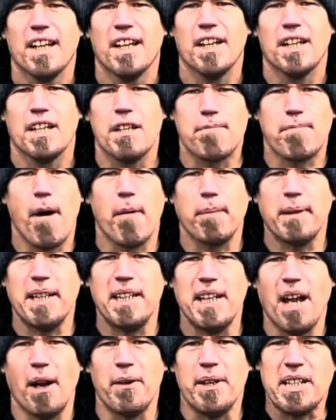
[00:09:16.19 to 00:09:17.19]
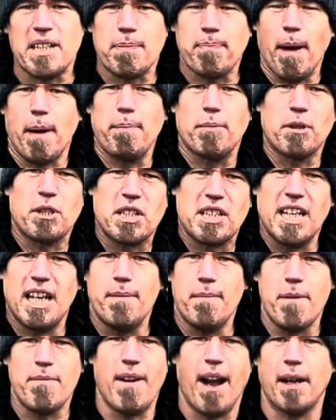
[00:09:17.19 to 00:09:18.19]
You probably noticed people
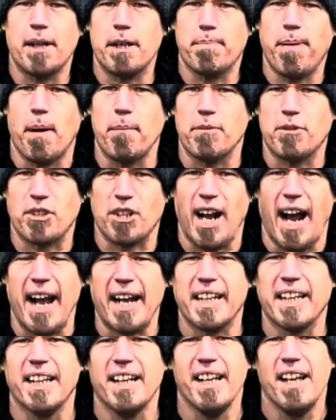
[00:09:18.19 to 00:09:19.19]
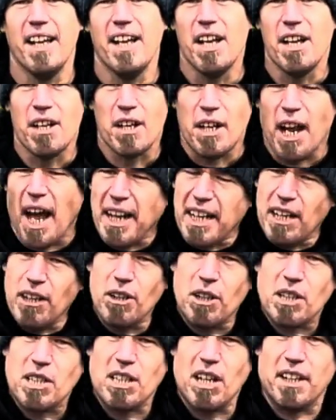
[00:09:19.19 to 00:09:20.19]
steaming around a pump track and it
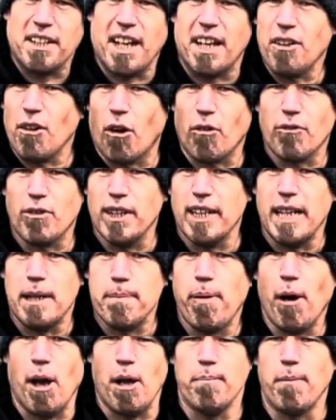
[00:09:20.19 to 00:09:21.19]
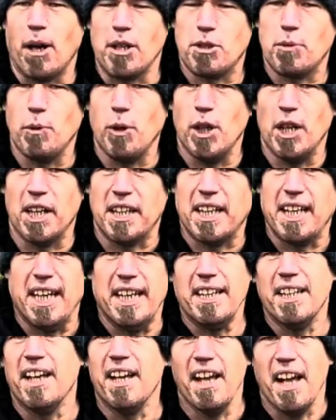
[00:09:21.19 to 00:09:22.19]
looks like they're not really putting much work
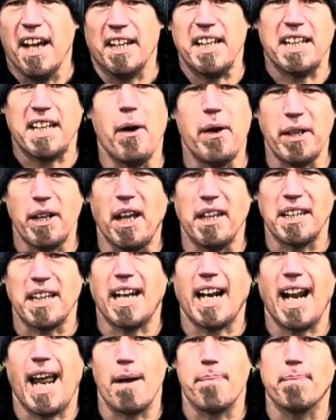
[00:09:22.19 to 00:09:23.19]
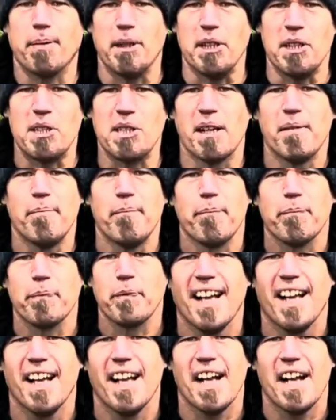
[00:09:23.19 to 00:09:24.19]
in and they're going like the clappers.
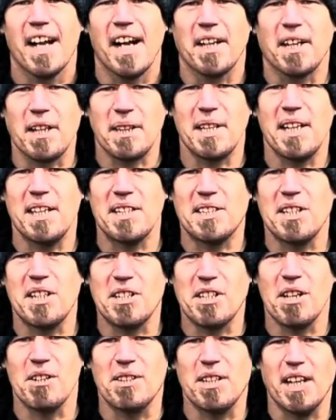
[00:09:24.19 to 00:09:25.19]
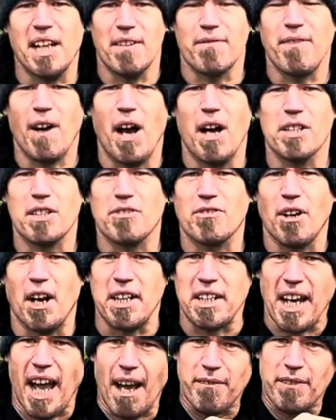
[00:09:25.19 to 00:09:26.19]
And I think this is due to the advanced
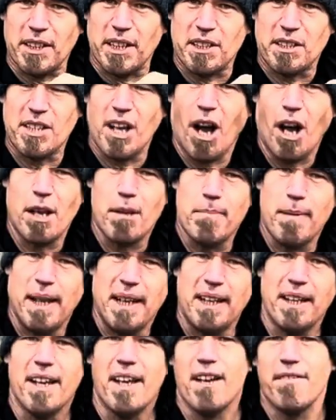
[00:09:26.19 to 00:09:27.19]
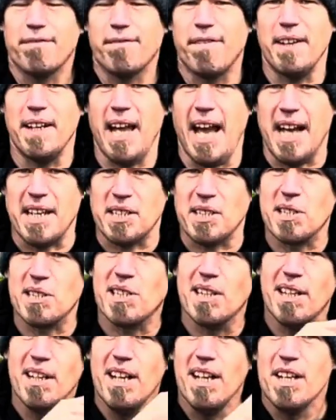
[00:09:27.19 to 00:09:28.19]
rider having the timing
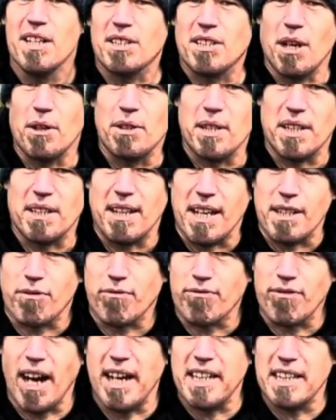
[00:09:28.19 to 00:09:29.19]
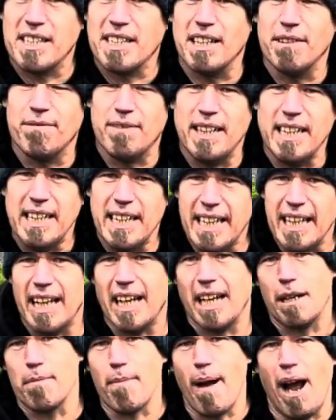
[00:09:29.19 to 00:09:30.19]
finessed so that there's relatively
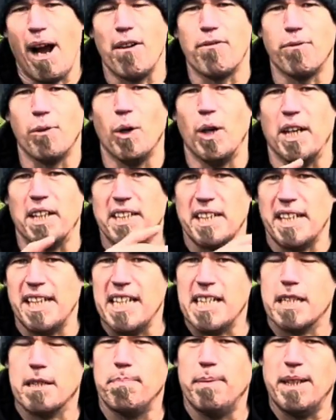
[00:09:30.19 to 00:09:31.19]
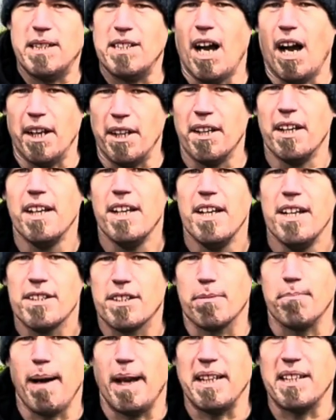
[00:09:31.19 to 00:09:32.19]
little amount of work that needs to be done
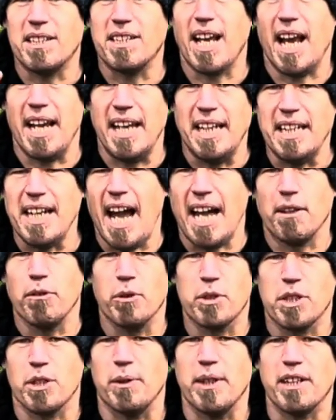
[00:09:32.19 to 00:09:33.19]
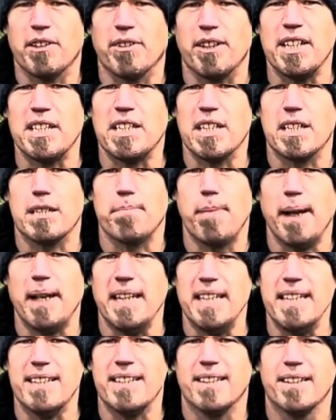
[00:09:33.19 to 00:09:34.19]
to maintain and also increase the
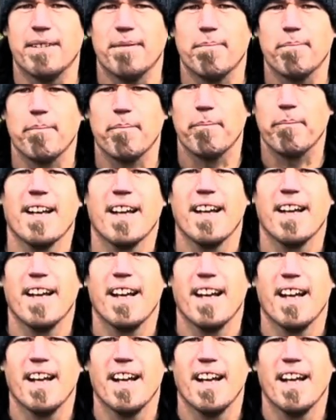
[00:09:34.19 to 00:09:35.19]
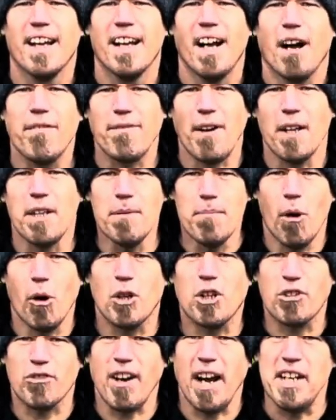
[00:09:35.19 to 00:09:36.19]
speed. I find the more
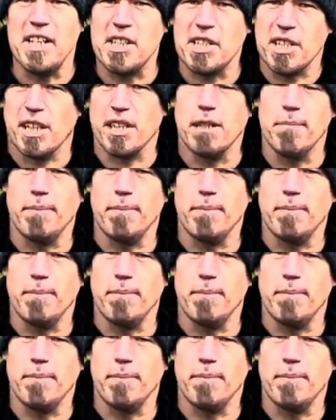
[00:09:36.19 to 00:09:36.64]
courageous I can